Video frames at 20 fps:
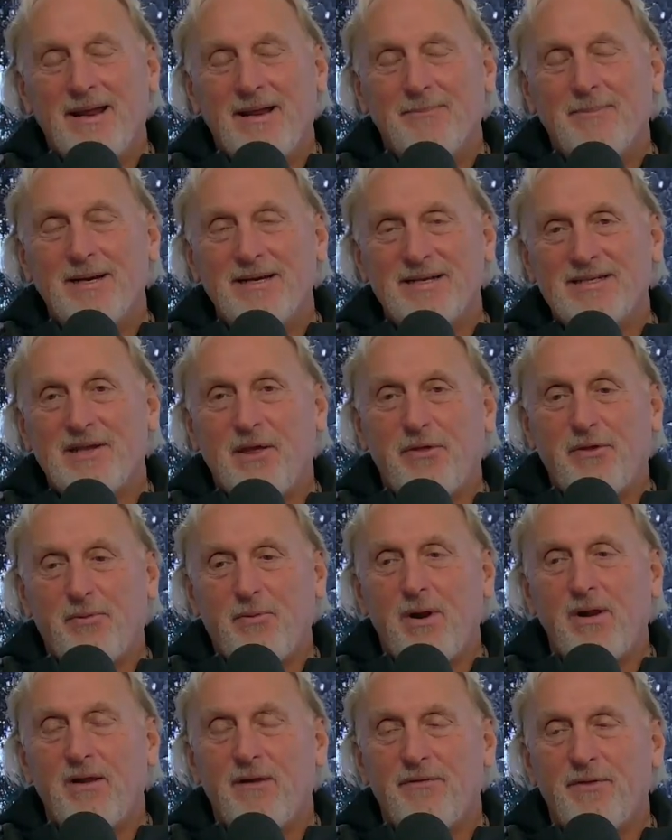but but it's the
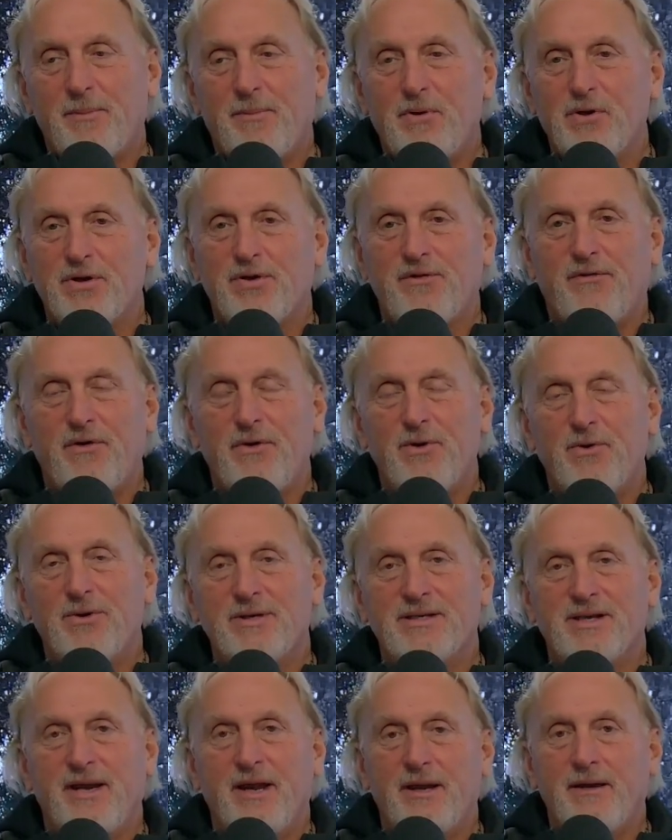thrill of the push for you
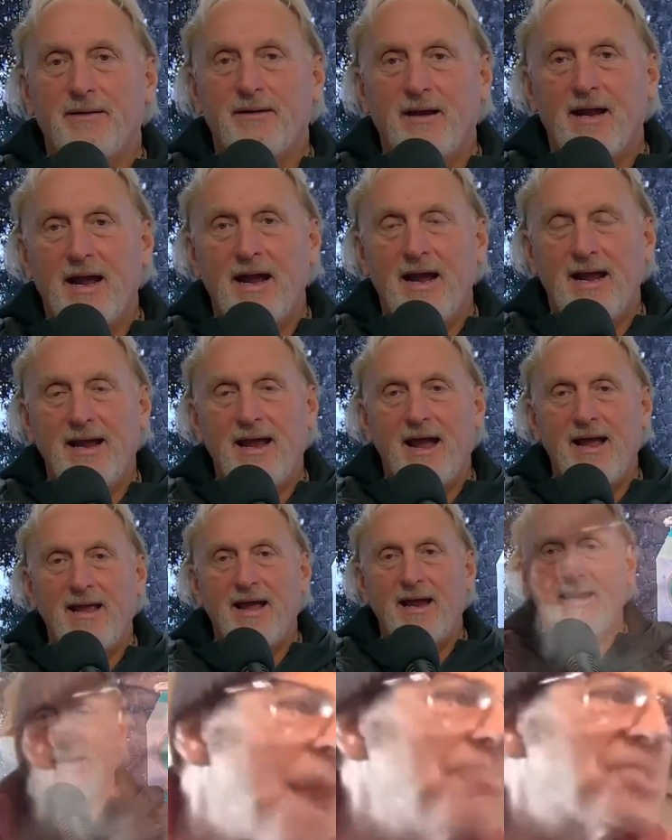isn't it i i,
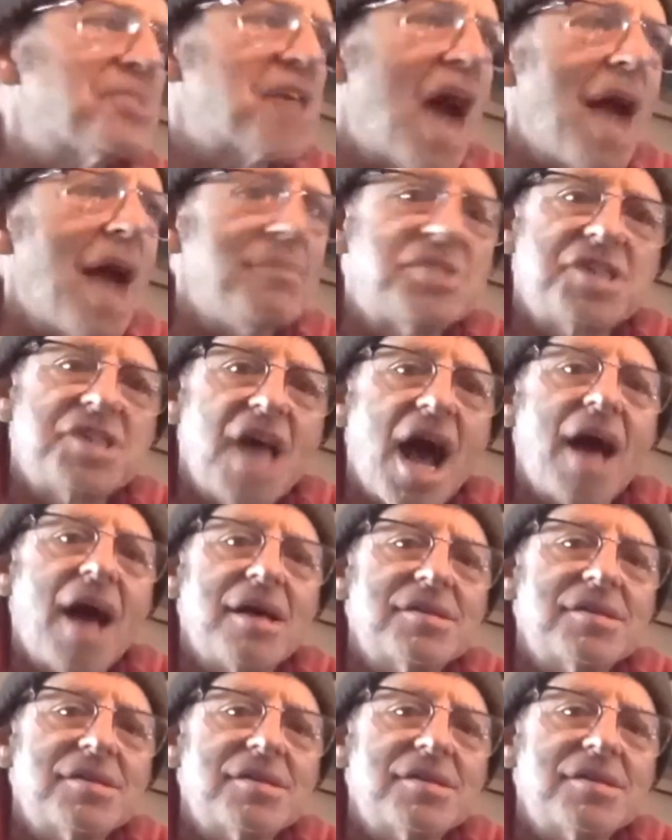well, I can sense that